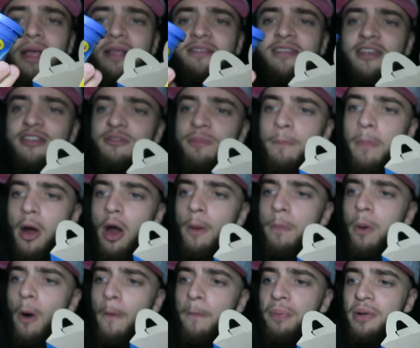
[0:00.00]
is this
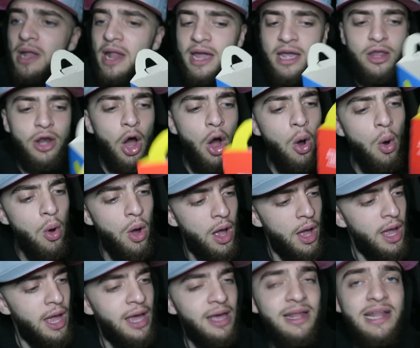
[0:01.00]
purple Play-Doh?
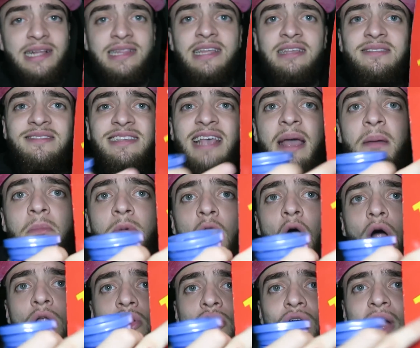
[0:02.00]
Like the same
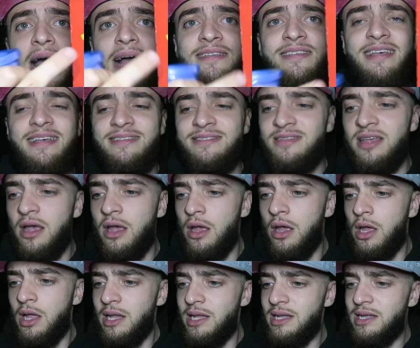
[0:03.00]
color as his
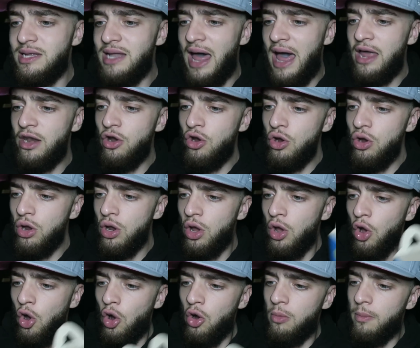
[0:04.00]
letter?
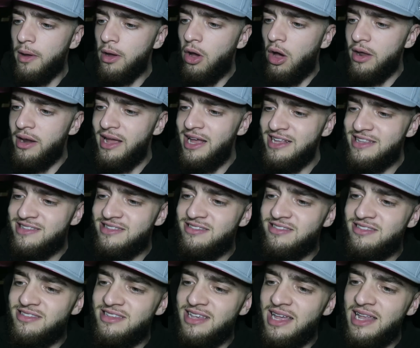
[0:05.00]
Oh my god, it's
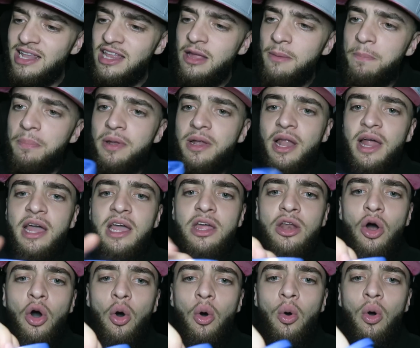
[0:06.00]
silly
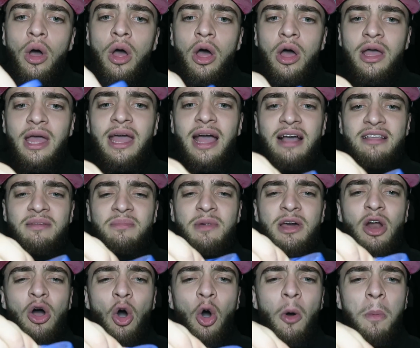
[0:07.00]
Play-Doh. Okay guys, I'm
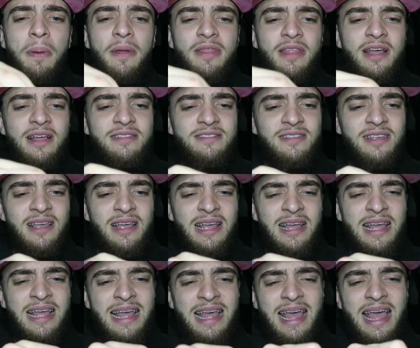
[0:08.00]
gonna open this
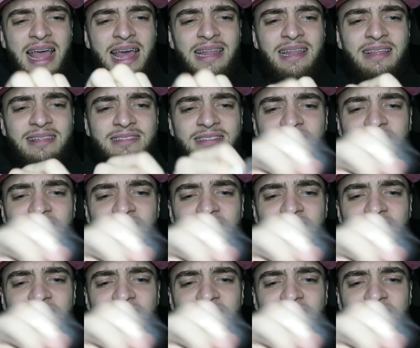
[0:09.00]
and let's